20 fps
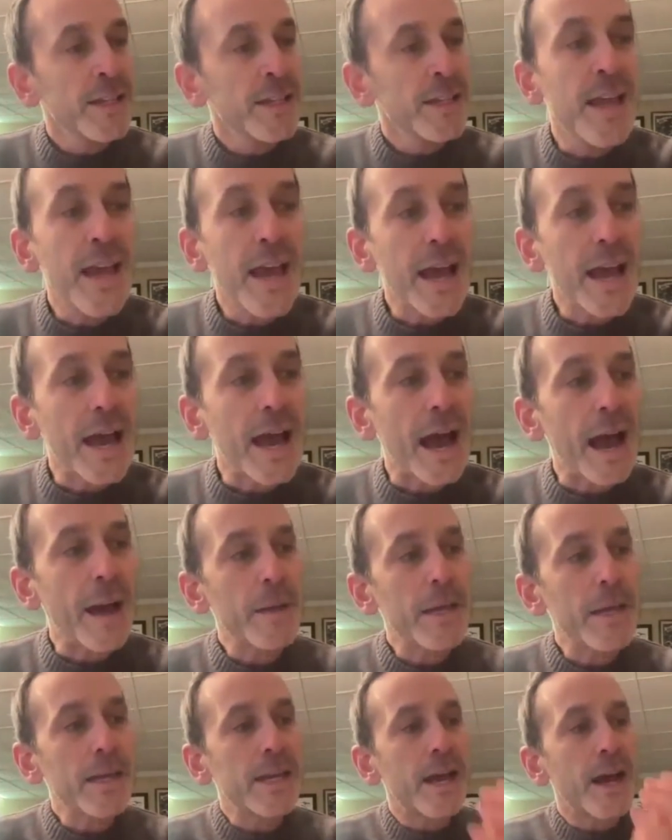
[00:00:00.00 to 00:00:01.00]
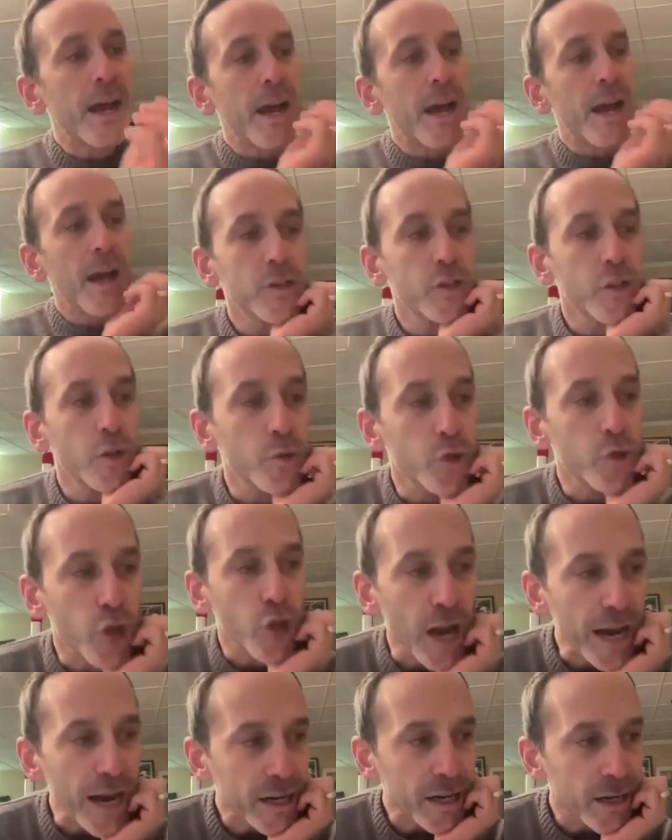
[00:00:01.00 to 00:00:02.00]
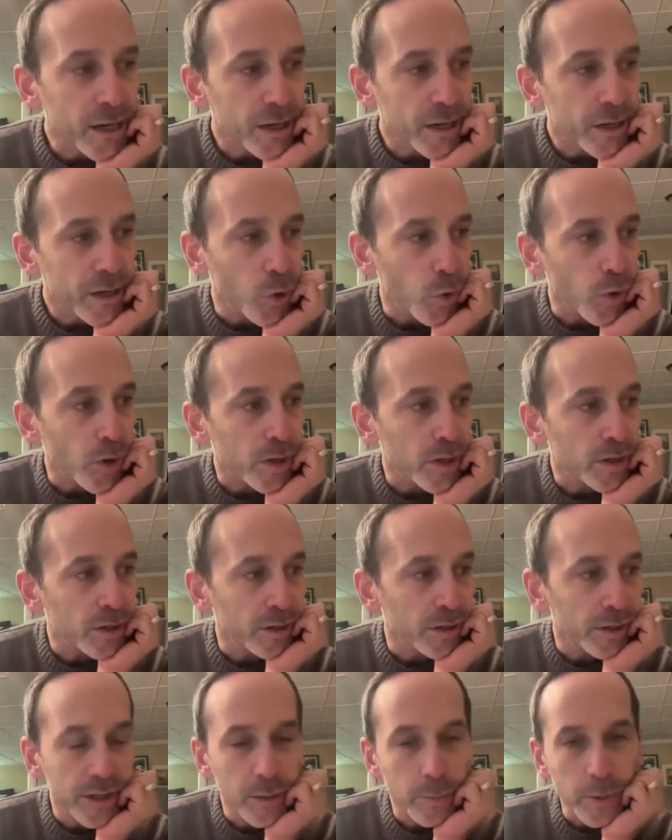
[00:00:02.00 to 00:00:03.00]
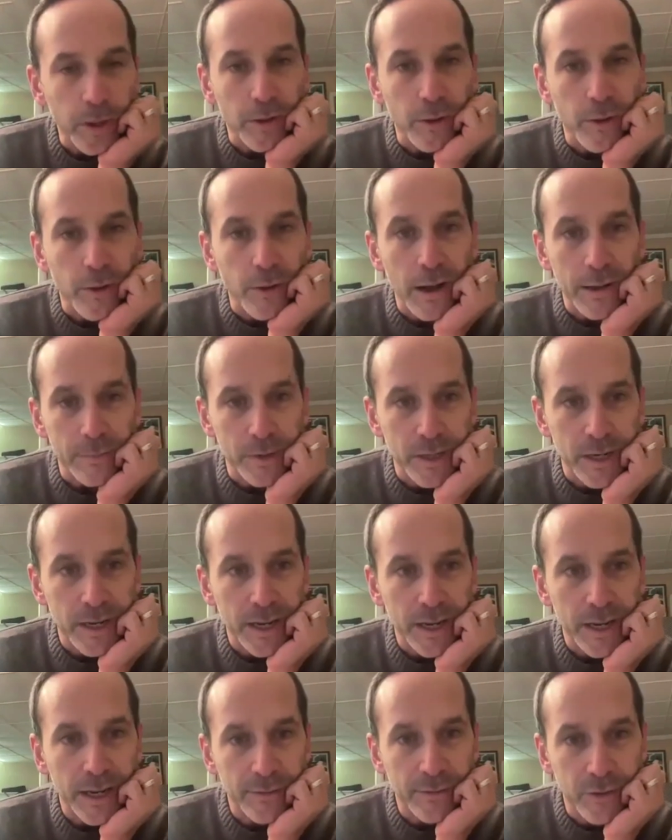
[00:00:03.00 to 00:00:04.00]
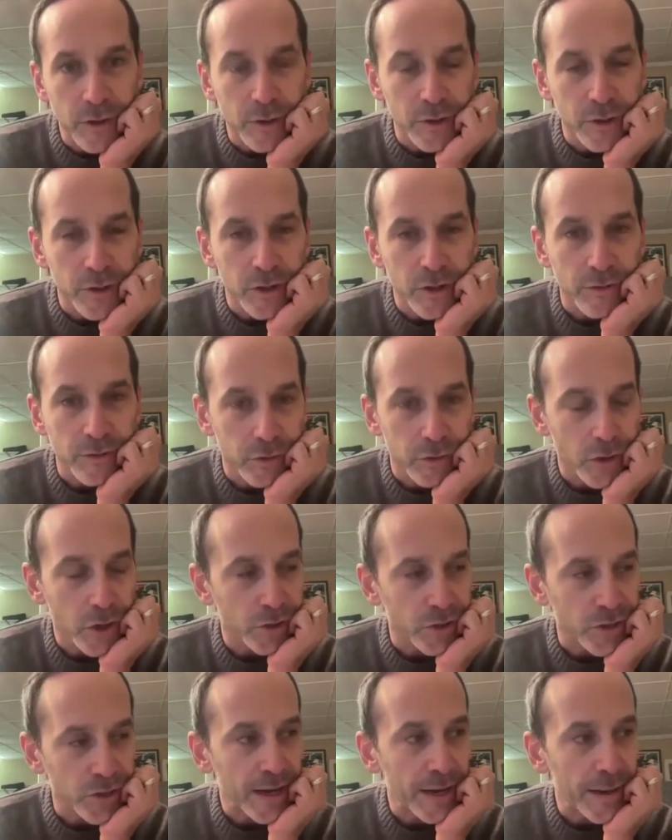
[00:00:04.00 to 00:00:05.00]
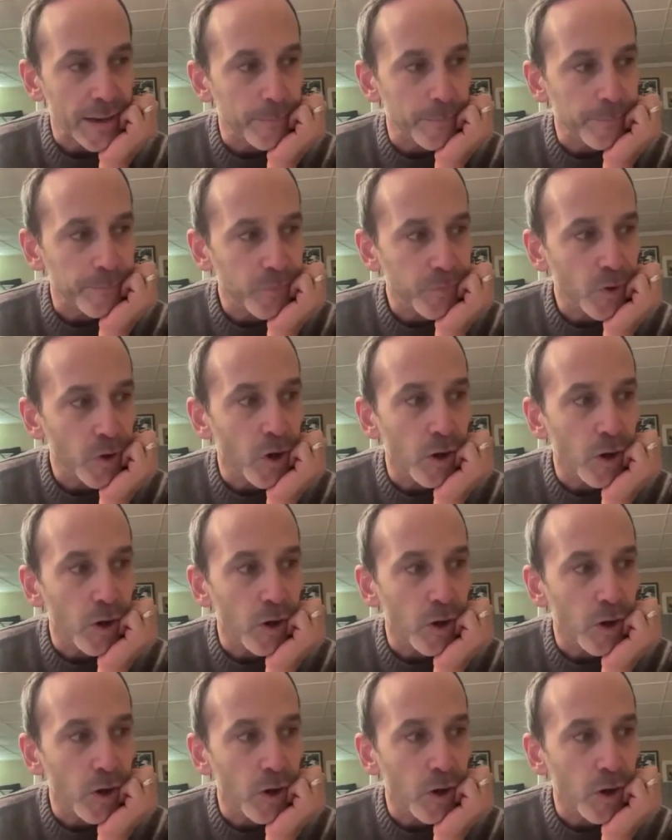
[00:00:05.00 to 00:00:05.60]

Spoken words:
Yeah. I mean, so Jack Norton, Lydia Palo Hobbs, and I have known each other for a long time.